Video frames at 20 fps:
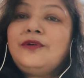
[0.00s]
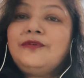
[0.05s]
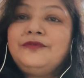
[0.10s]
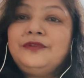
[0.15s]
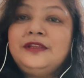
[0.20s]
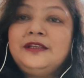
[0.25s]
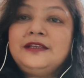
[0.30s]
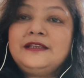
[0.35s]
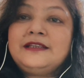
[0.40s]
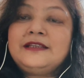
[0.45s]

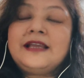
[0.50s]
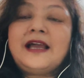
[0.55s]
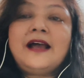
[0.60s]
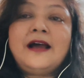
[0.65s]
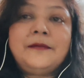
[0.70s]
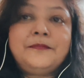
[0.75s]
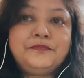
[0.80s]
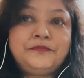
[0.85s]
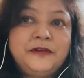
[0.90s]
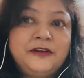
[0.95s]
of this
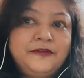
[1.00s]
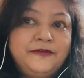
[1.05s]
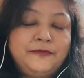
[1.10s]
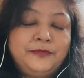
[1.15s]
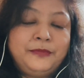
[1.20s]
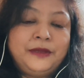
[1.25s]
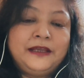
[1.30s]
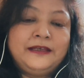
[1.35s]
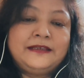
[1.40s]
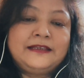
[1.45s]

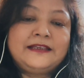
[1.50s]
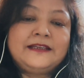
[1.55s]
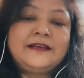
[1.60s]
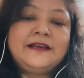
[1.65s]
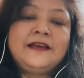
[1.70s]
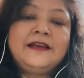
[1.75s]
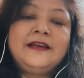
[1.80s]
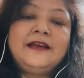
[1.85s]
upliftment?